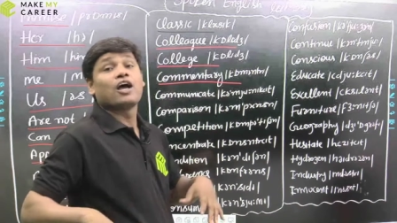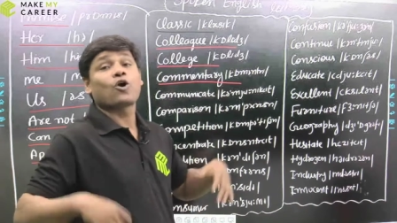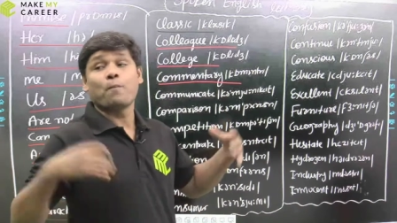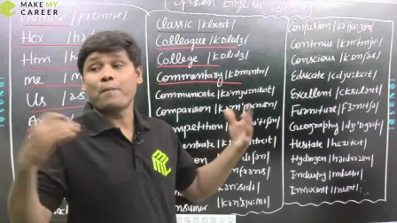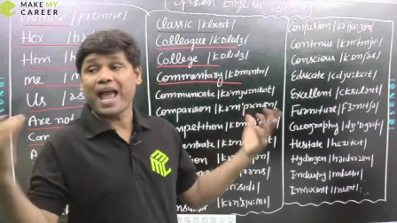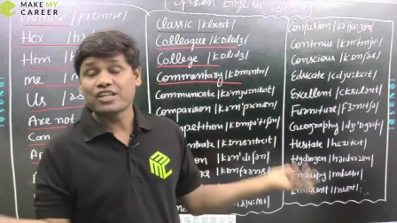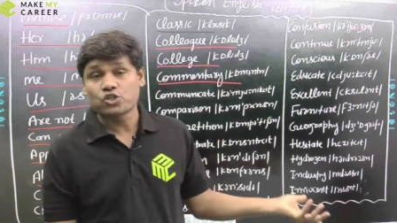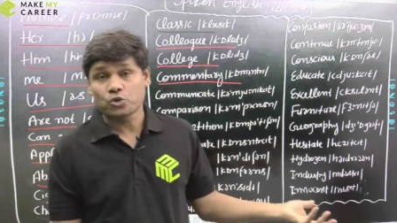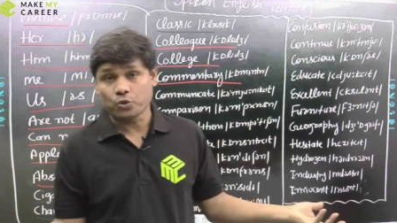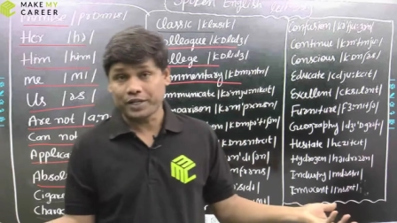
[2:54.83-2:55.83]

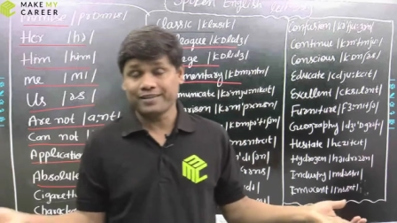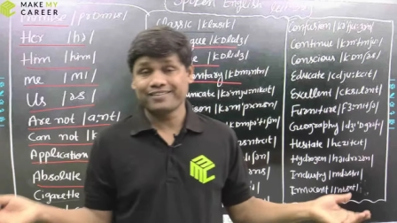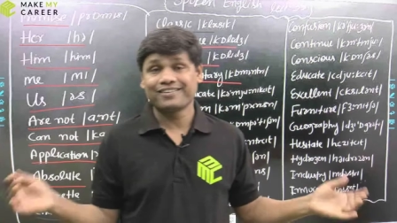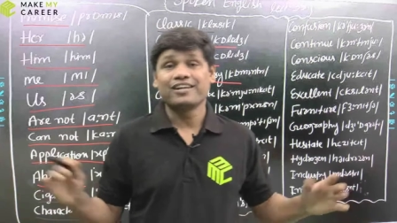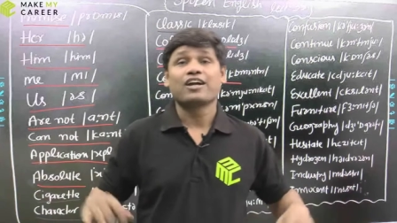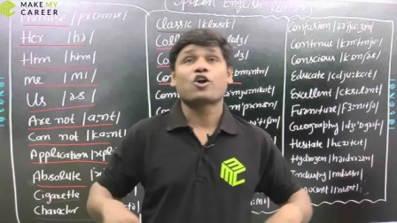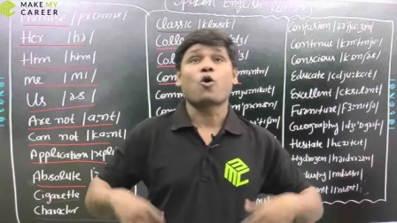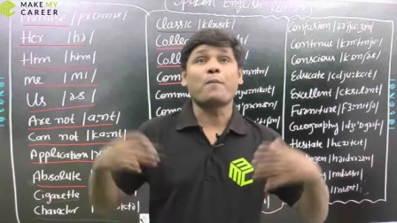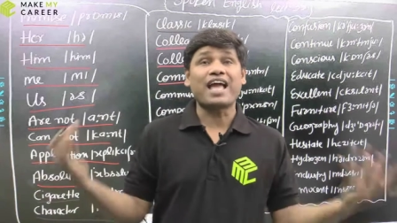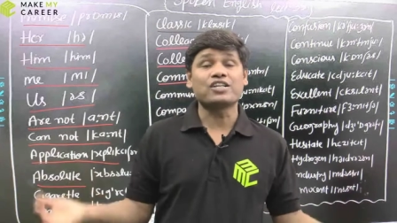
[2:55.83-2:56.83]
Commentary.
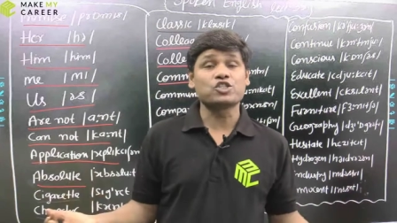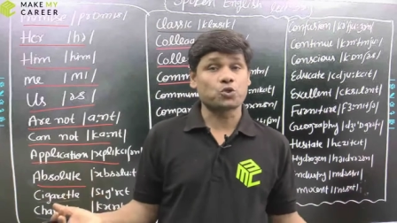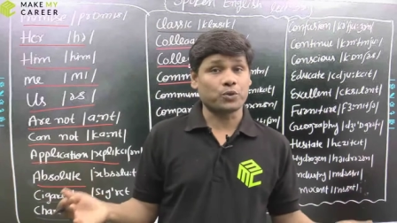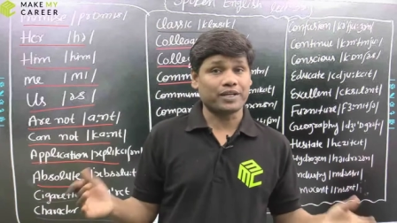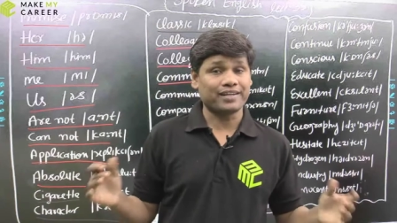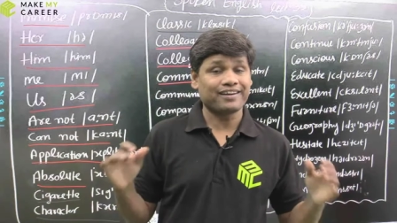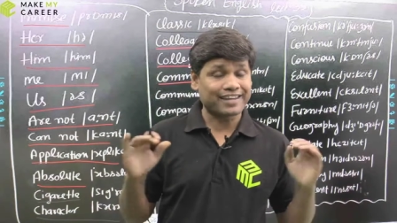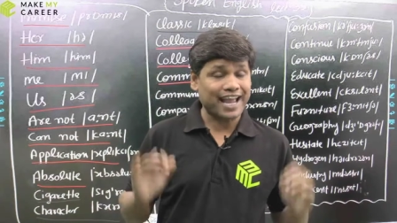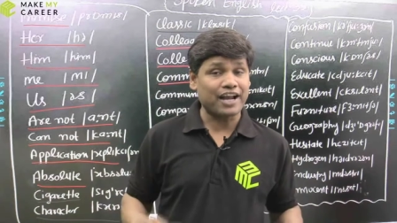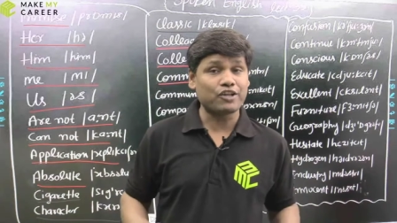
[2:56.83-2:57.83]
Commentary.
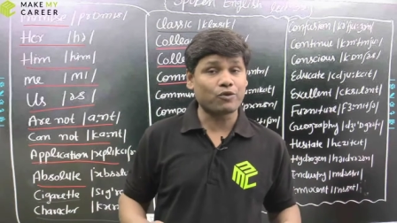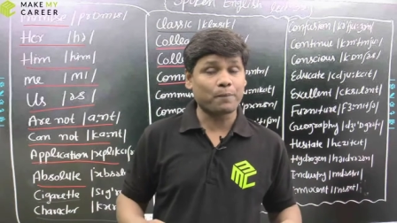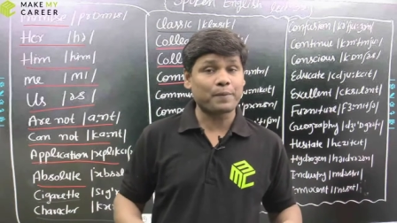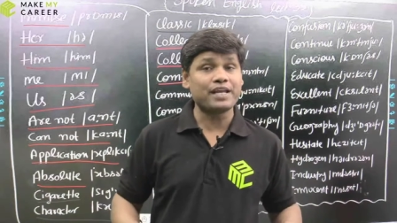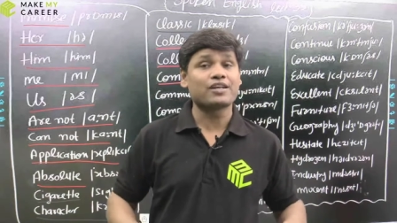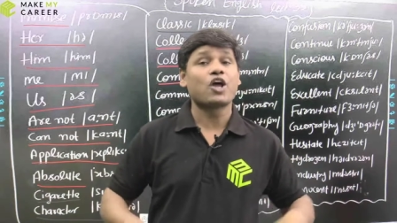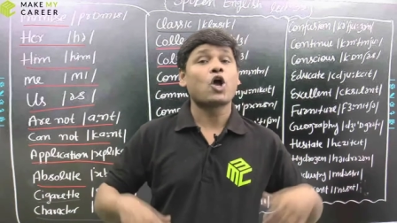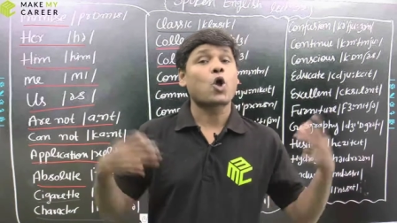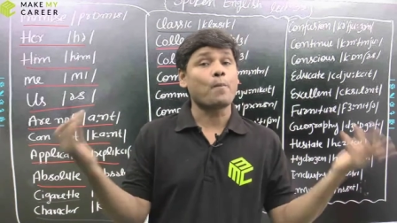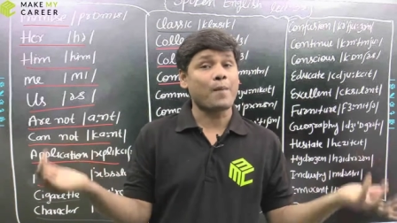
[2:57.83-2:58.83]
Again you repeat,
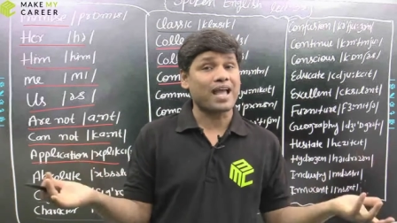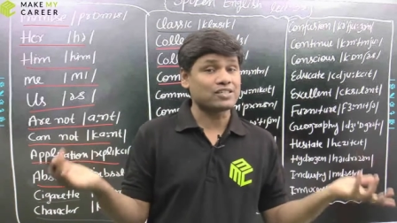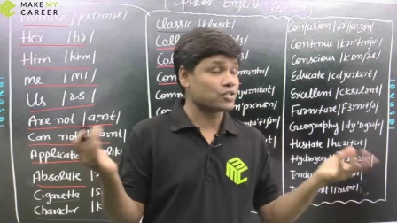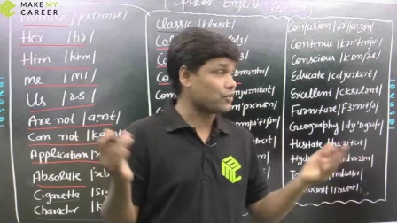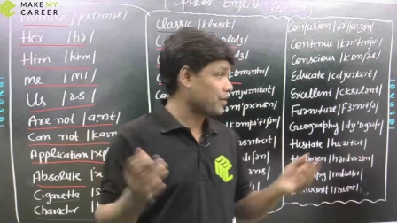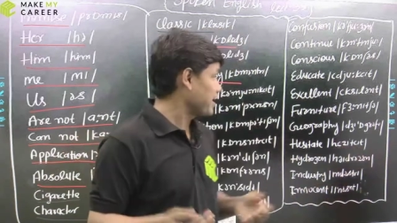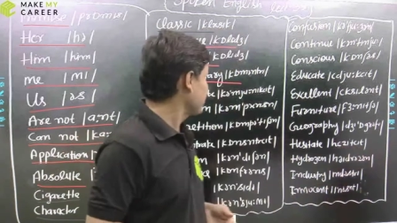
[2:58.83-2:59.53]
commentary.